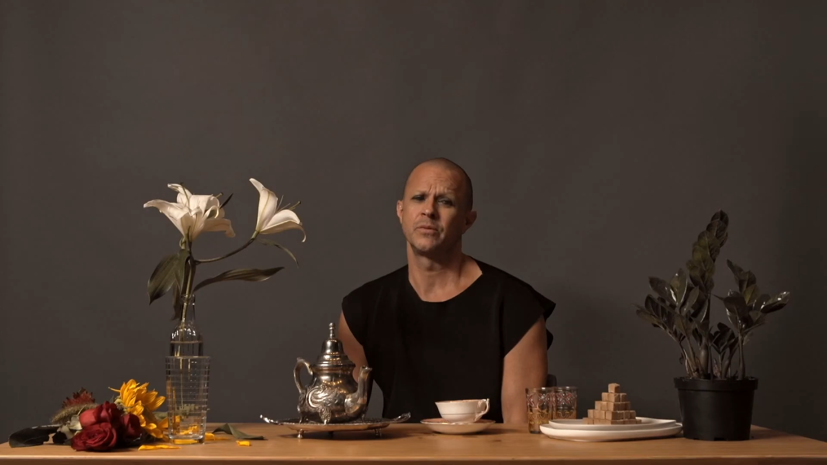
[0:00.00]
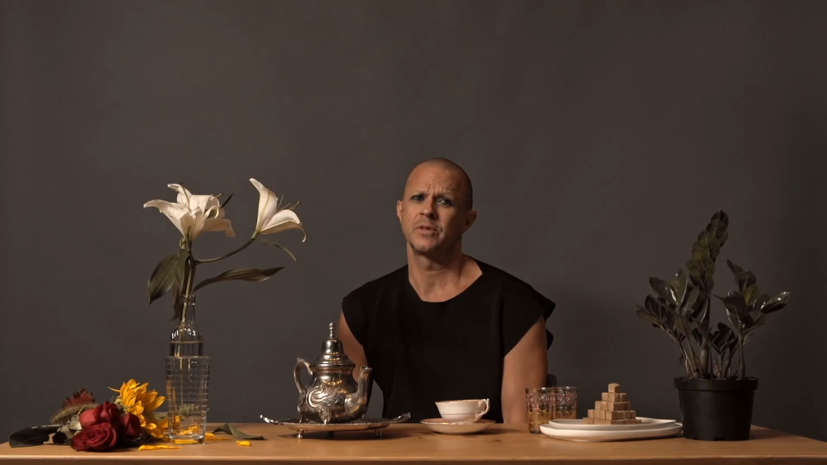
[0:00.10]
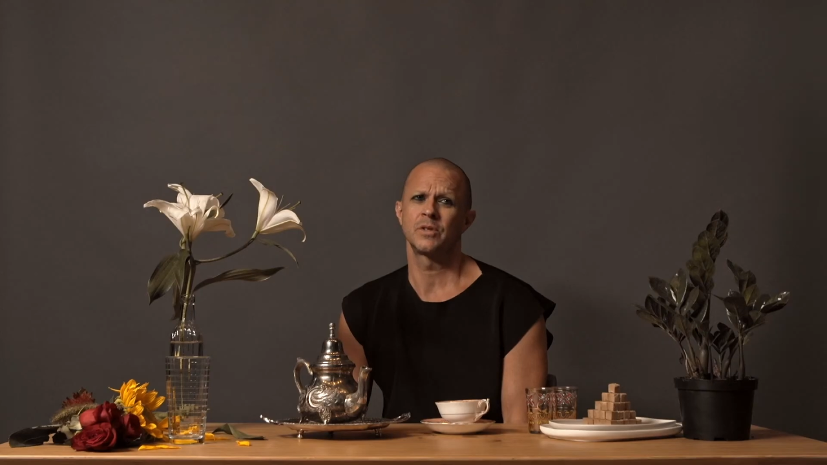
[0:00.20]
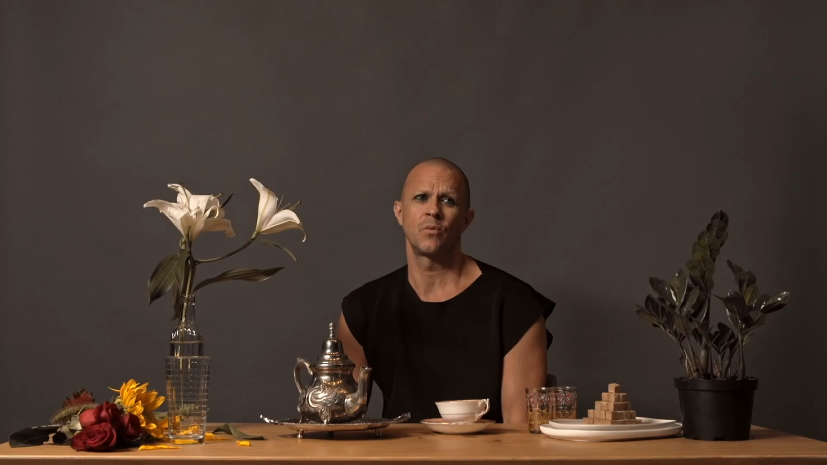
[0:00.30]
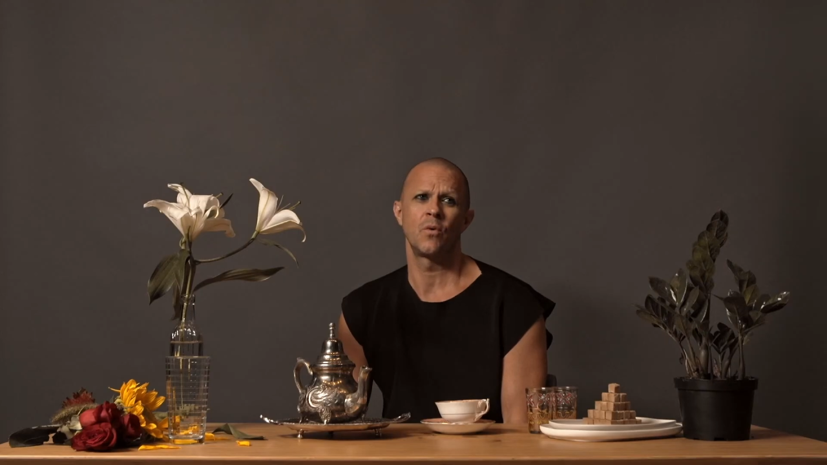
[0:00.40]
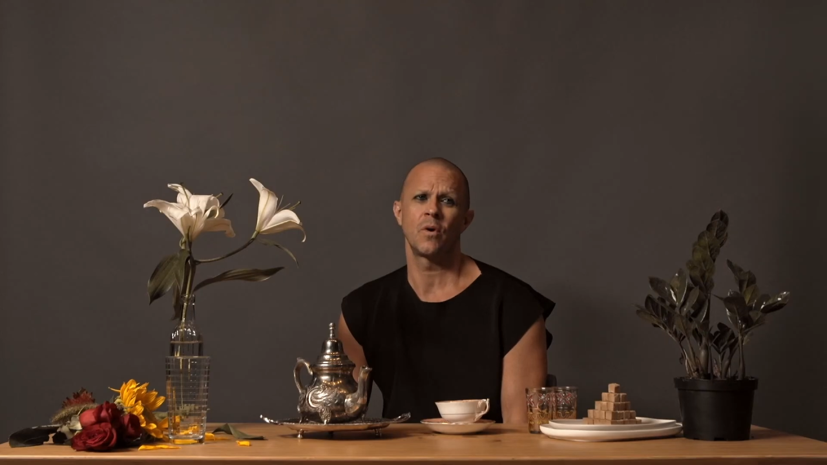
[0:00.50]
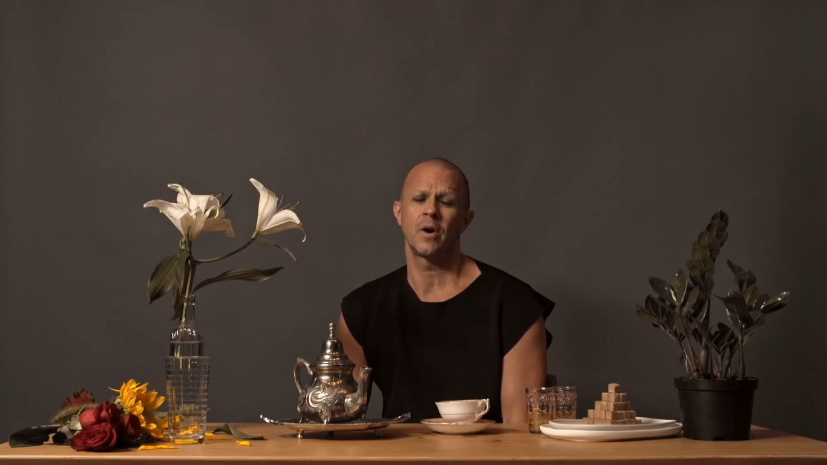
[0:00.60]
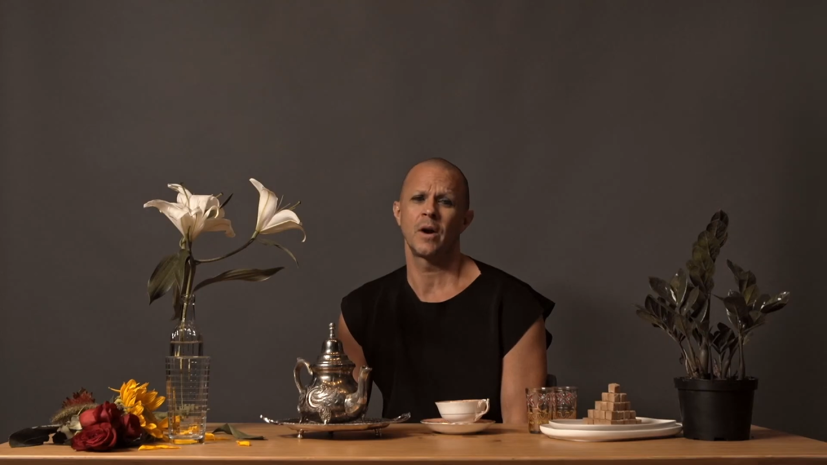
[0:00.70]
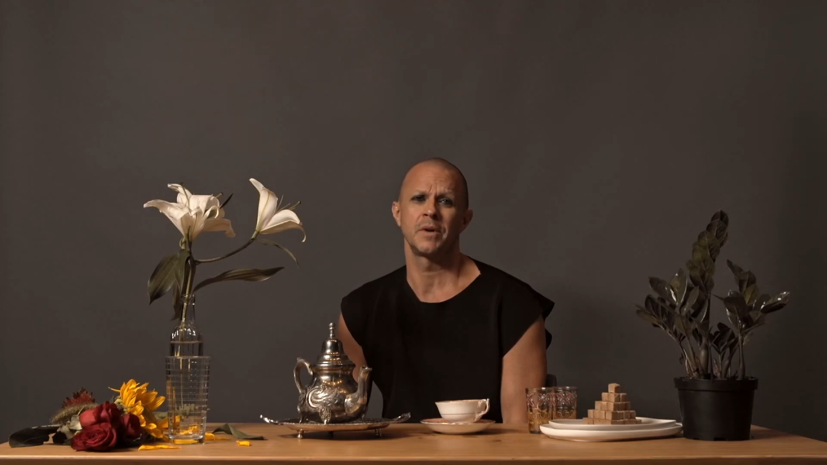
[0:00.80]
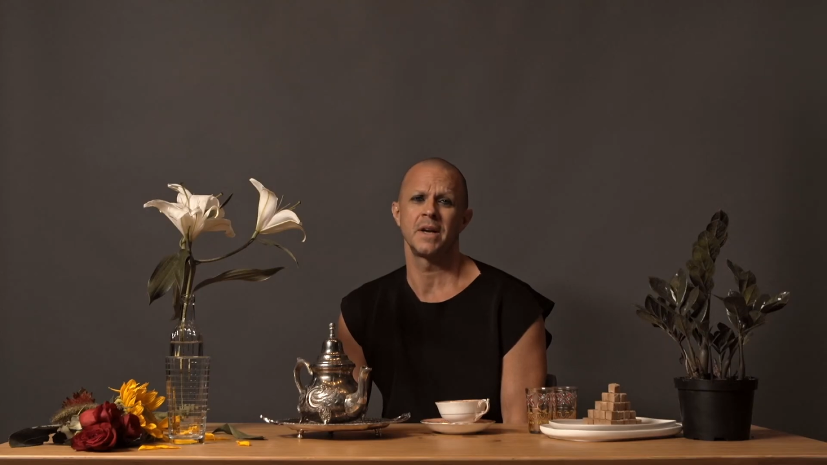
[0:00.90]

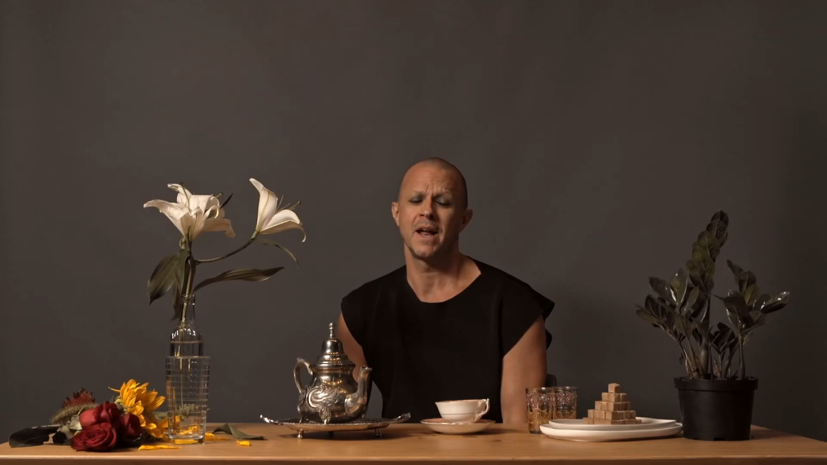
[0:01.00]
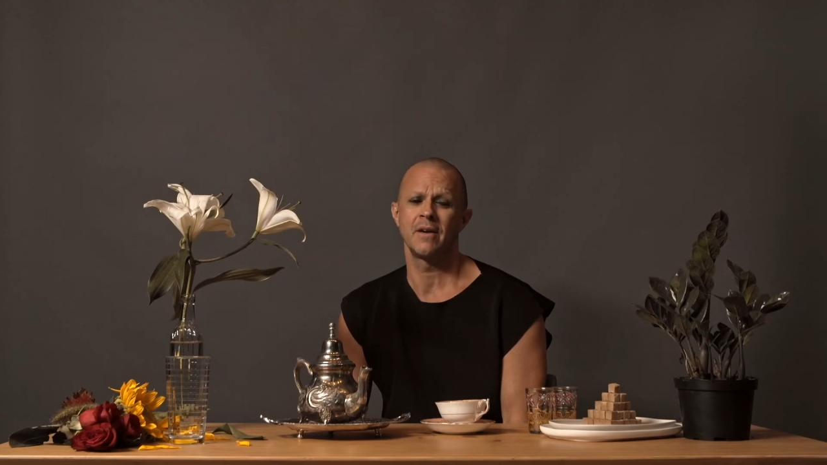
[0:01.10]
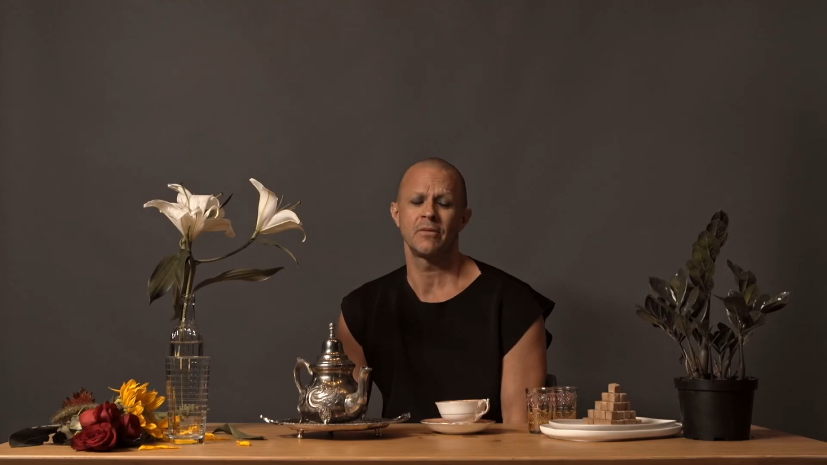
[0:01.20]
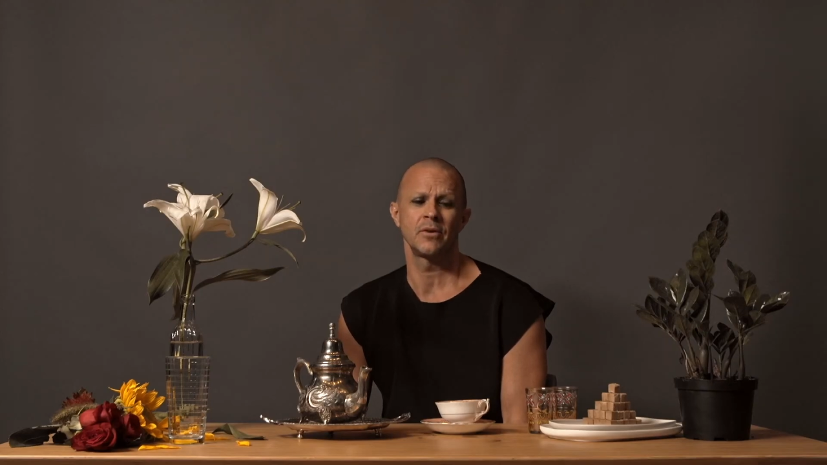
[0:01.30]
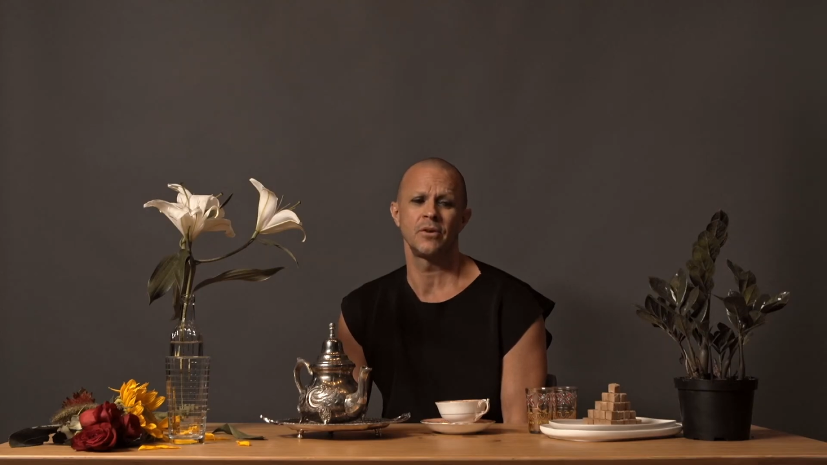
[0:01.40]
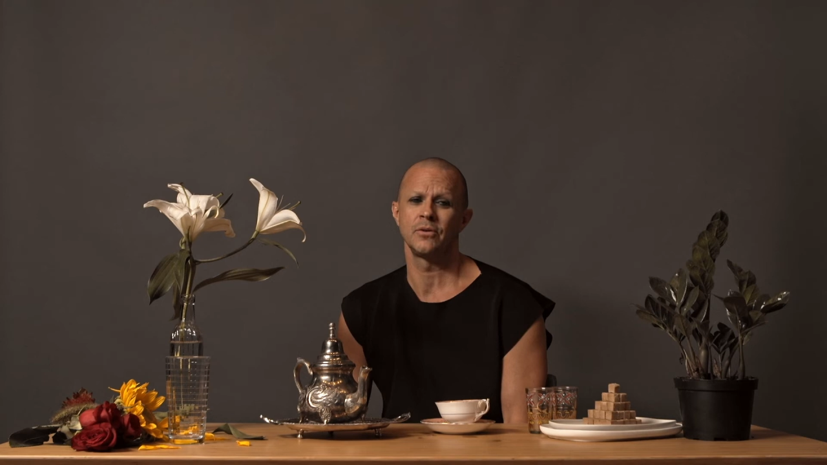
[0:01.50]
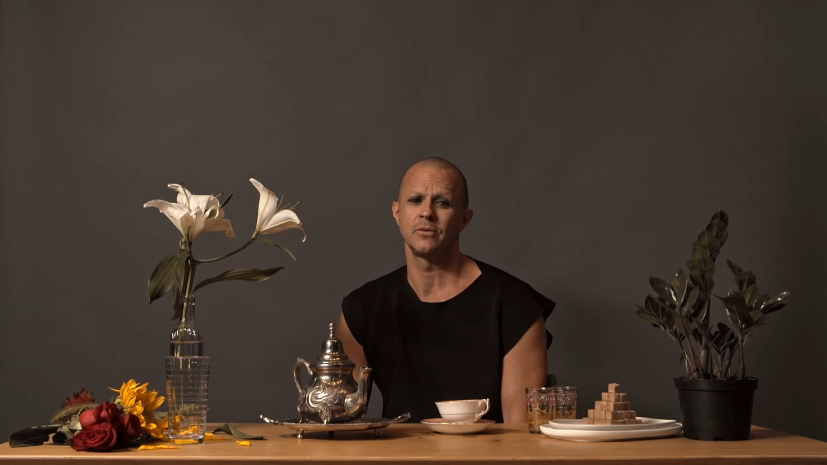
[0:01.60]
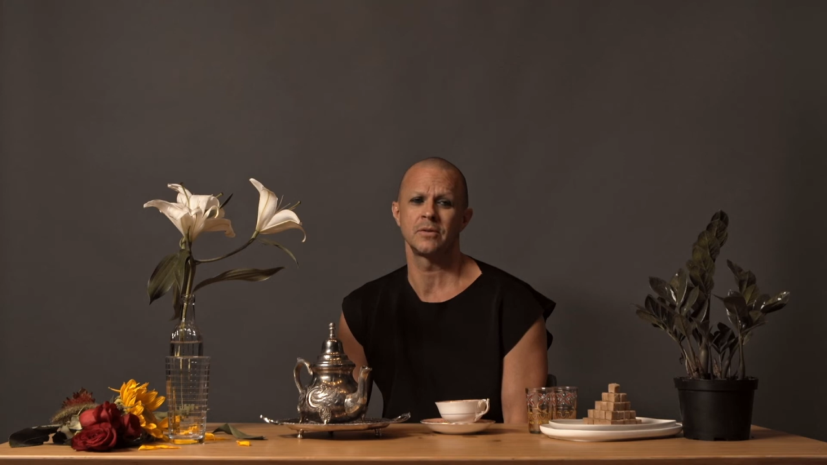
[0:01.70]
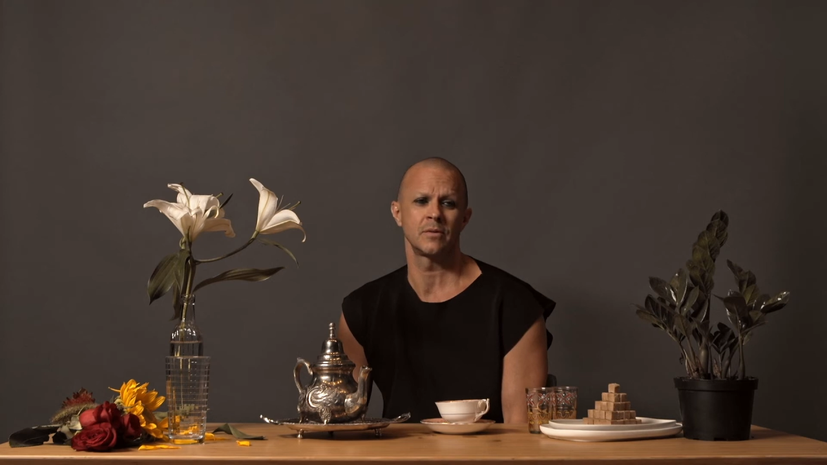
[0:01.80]
swore I would never use